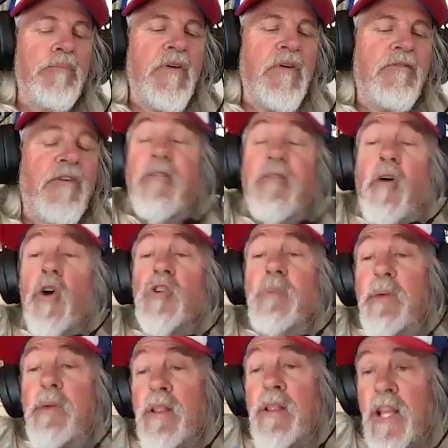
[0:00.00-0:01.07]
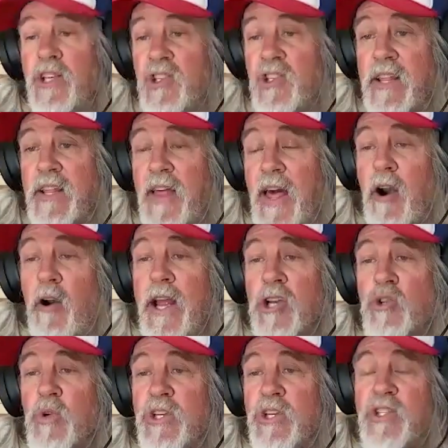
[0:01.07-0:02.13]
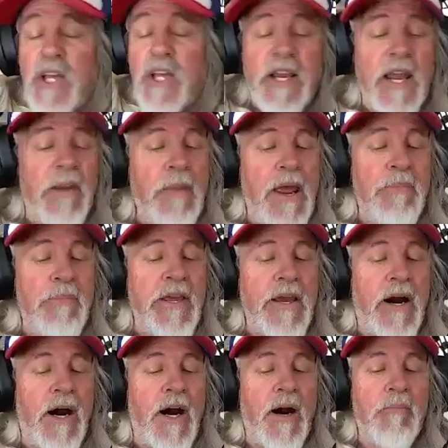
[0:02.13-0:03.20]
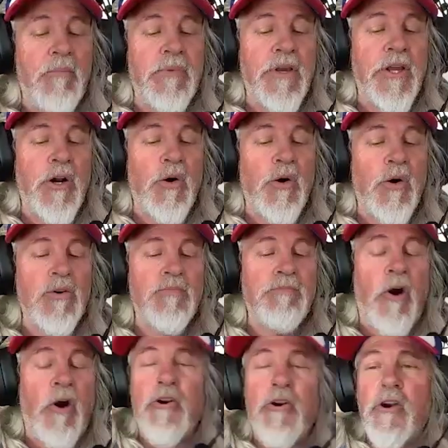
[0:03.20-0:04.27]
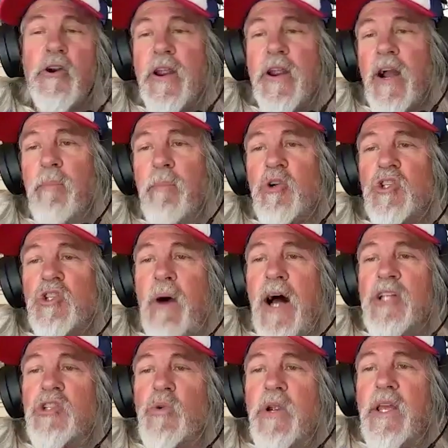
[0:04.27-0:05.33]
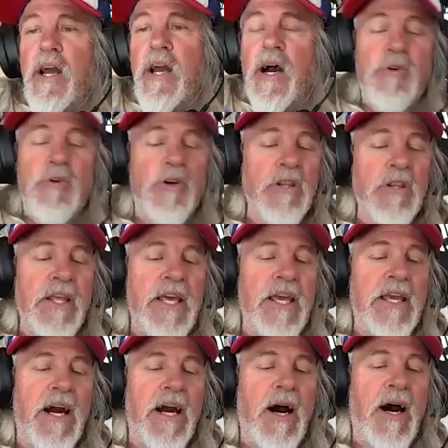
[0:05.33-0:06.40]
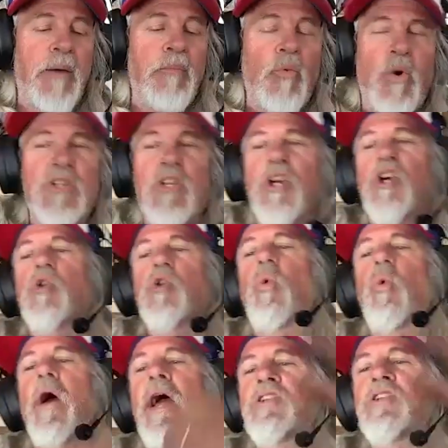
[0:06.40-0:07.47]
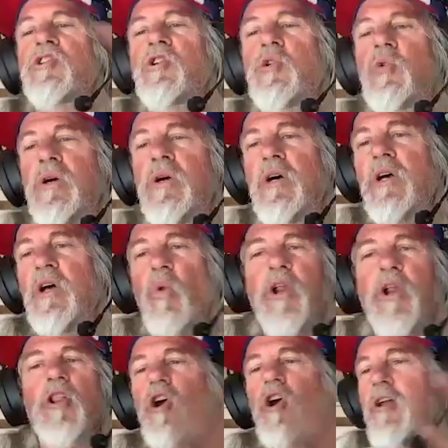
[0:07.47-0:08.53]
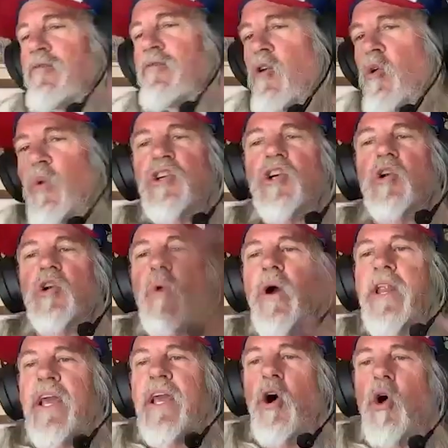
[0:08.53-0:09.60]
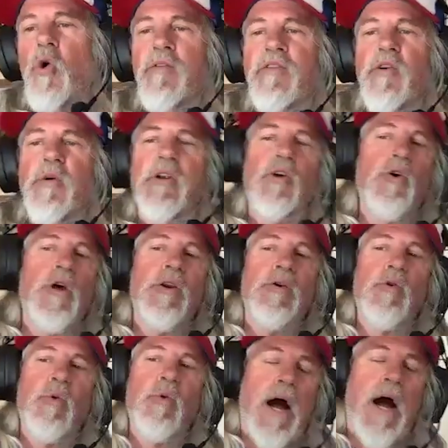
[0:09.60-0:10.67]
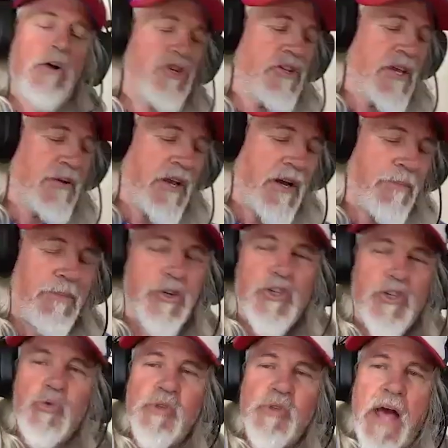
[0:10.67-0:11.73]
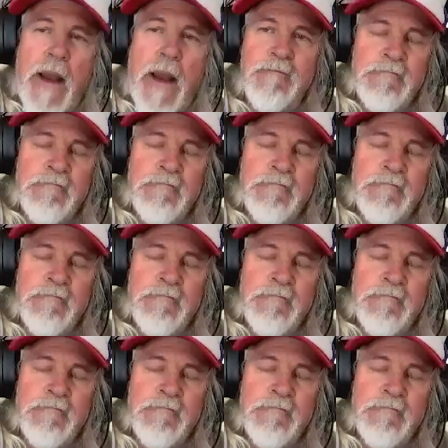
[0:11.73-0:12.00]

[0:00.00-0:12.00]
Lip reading: for folks maybe listening that are interested in maybe, you know, partnering up or sponsoring your league, what's a good way to, what are you looking for? What's a good way to get a hold of you and how should they pursue that?